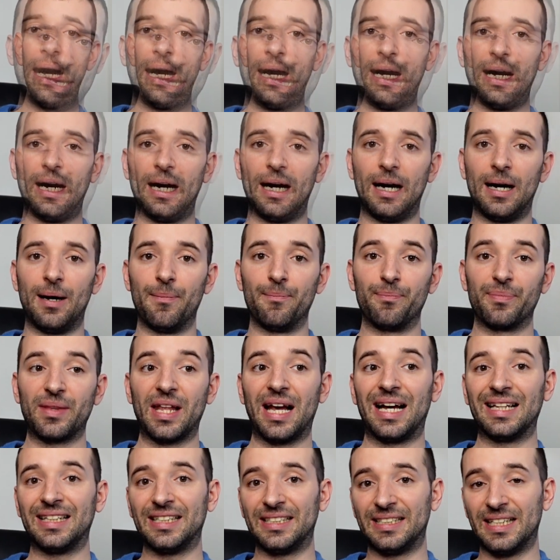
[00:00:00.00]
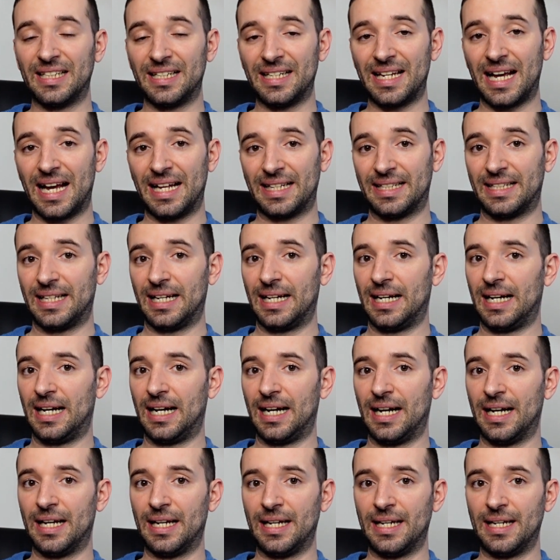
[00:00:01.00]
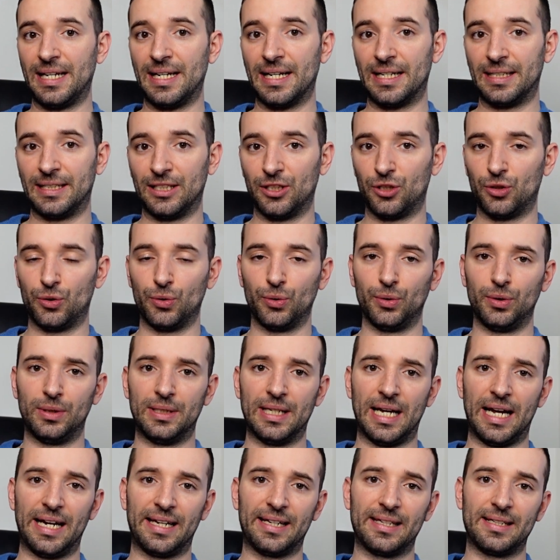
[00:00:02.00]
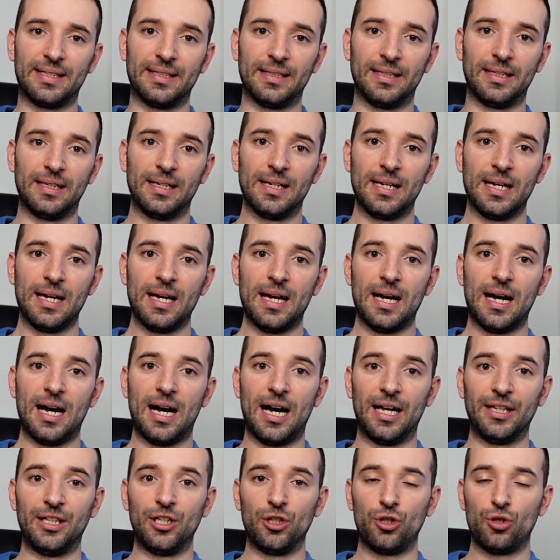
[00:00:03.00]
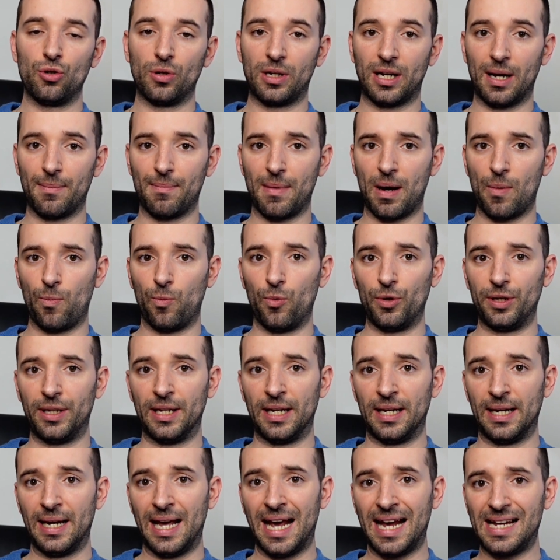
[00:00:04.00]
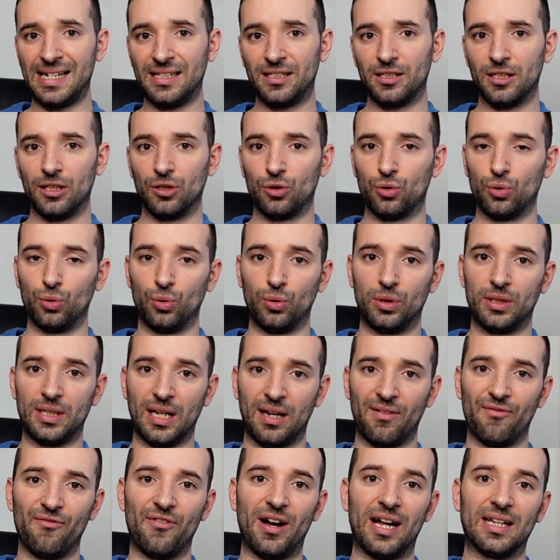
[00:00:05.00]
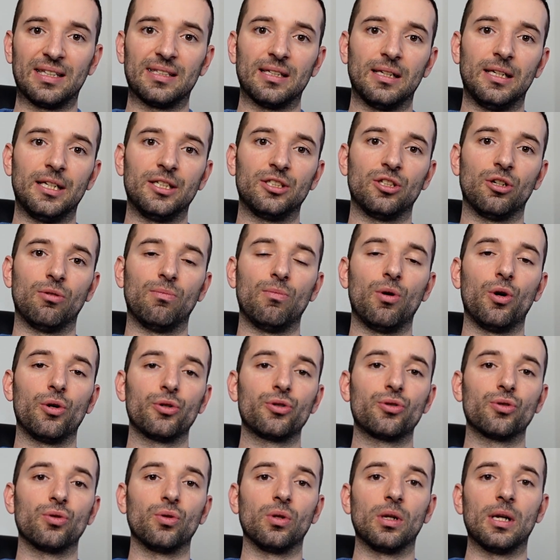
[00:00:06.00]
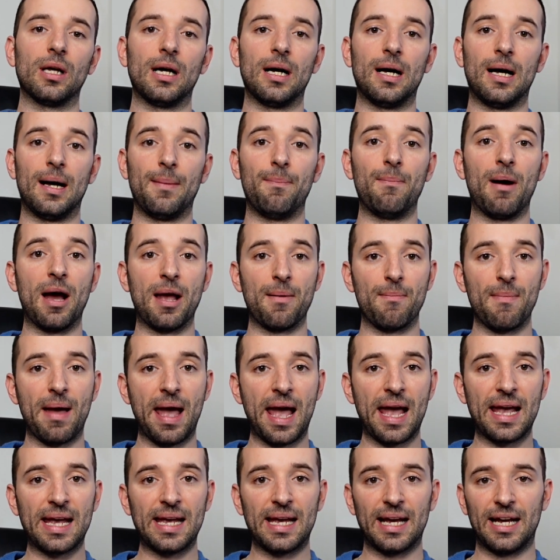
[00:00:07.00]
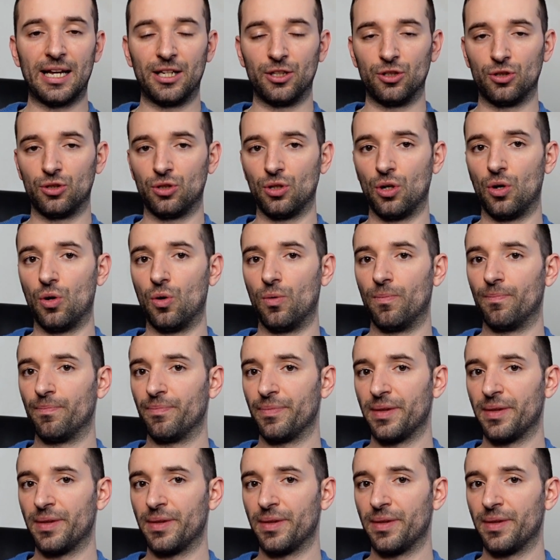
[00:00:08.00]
Other than that, I understood that they should come up with an 8 to 10 watt laser module by May, and so